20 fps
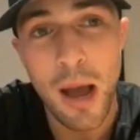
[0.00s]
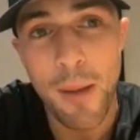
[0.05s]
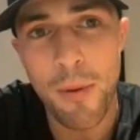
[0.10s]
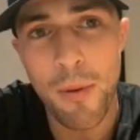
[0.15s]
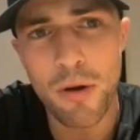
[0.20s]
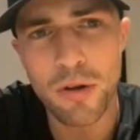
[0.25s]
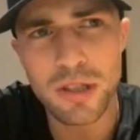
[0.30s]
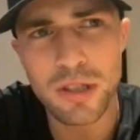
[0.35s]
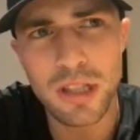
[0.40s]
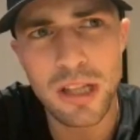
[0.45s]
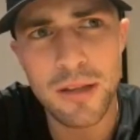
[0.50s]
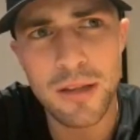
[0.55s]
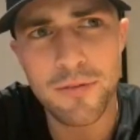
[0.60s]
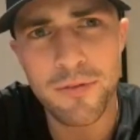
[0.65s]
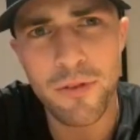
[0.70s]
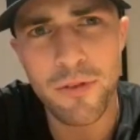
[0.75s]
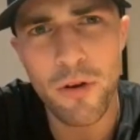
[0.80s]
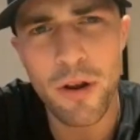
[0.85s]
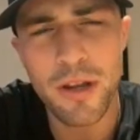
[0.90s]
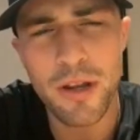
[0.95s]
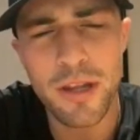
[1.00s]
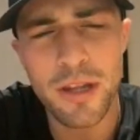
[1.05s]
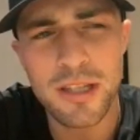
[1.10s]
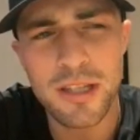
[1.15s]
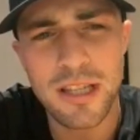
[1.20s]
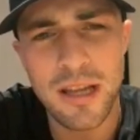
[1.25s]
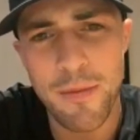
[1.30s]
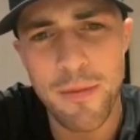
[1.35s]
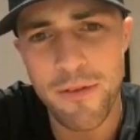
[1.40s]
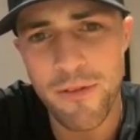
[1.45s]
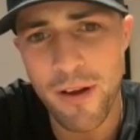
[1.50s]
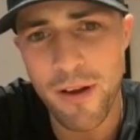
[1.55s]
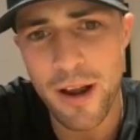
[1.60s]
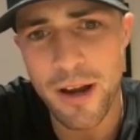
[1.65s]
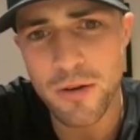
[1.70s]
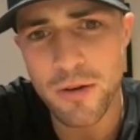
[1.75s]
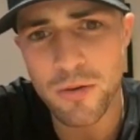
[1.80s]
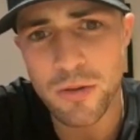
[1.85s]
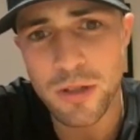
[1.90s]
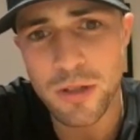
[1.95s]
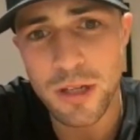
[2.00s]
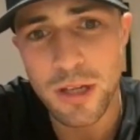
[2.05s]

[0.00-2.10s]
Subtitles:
boxed Glenn Foot in the semi-finals.